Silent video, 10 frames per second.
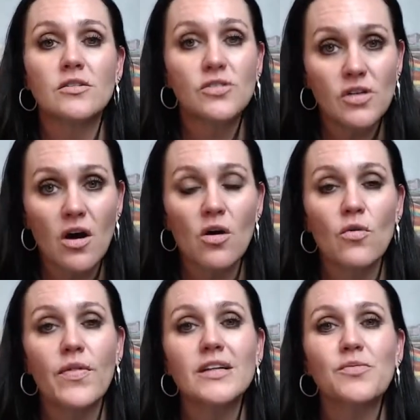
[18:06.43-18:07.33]
So
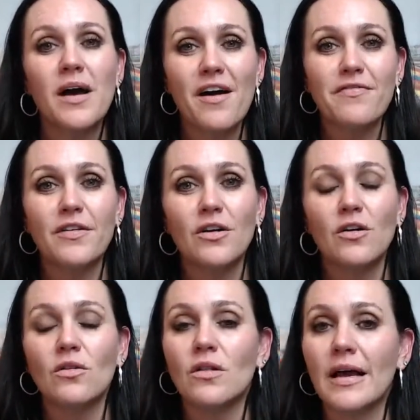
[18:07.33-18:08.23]
that's why I
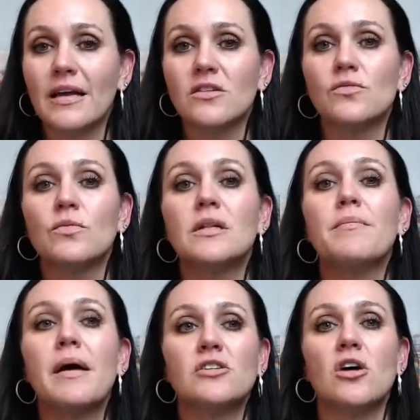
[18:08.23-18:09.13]
feel like it's really
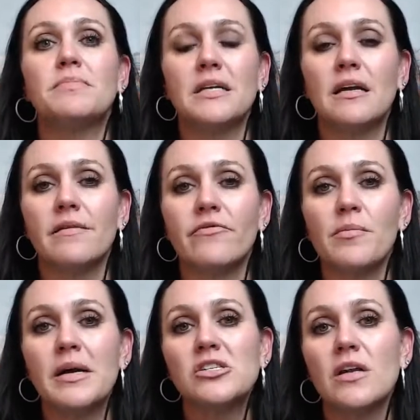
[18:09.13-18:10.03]
my job to get
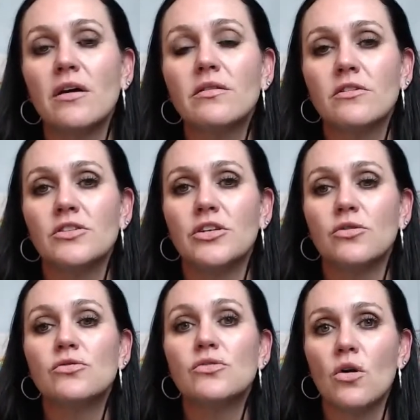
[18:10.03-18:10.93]
information out there to you,
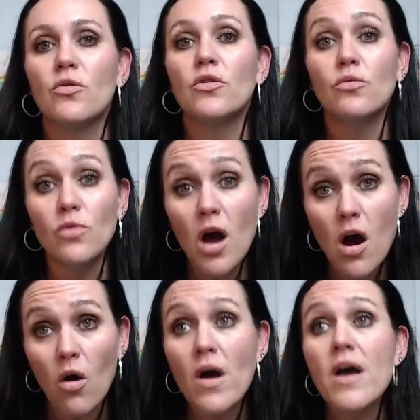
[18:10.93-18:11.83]
so
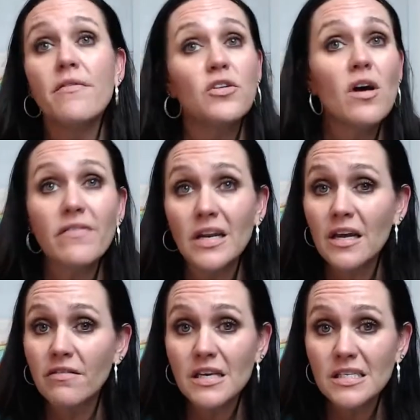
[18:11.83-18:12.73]
if you have
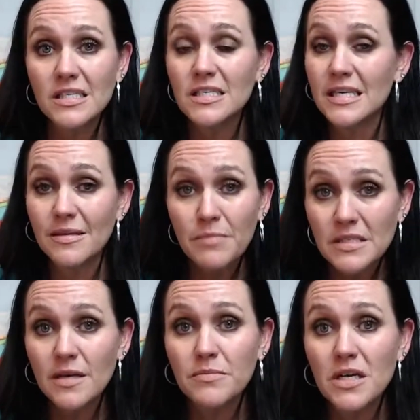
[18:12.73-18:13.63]
any of these
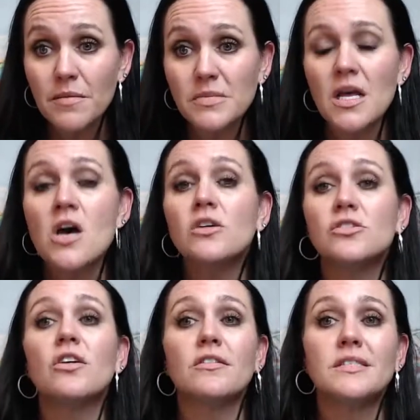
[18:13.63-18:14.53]
symptoms,
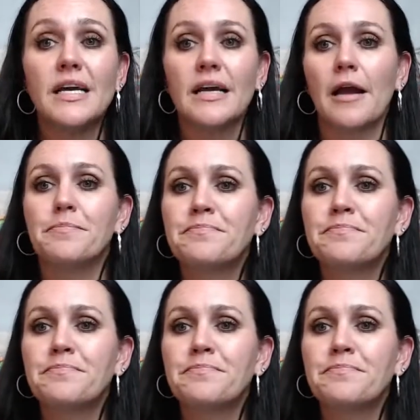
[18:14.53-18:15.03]
start digging.